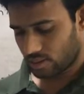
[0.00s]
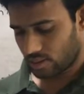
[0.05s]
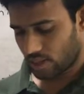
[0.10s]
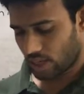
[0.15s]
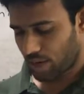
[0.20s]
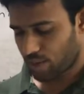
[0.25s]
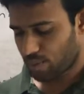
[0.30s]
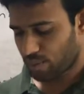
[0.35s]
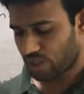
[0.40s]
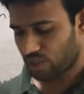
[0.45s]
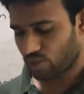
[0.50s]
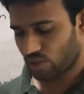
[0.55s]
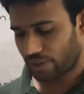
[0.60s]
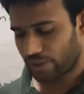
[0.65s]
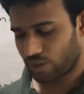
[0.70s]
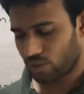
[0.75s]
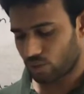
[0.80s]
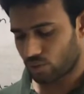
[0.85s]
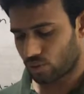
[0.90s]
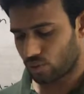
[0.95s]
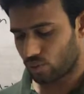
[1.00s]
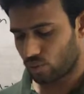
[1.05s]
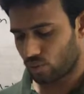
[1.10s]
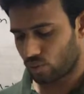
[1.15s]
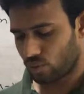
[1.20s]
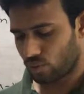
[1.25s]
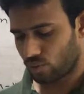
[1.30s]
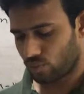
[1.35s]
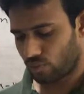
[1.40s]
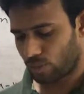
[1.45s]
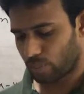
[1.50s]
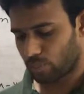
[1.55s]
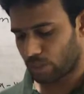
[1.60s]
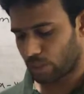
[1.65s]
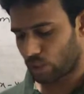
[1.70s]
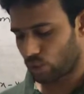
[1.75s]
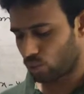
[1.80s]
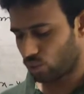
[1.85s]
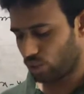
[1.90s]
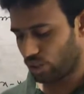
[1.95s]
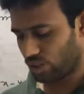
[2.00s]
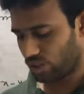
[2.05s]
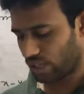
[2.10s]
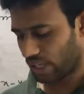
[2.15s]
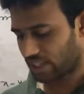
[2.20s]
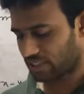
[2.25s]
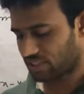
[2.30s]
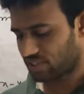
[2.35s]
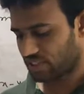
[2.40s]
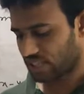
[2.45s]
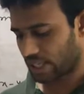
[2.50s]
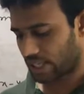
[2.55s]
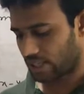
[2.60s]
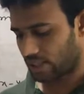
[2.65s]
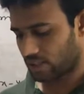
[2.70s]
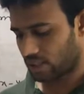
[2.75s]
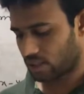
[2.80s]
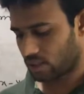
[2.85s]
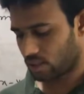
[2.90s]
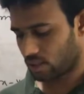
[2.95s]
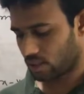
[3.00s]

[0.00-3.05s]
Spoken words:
Let me try to do from the do this exercise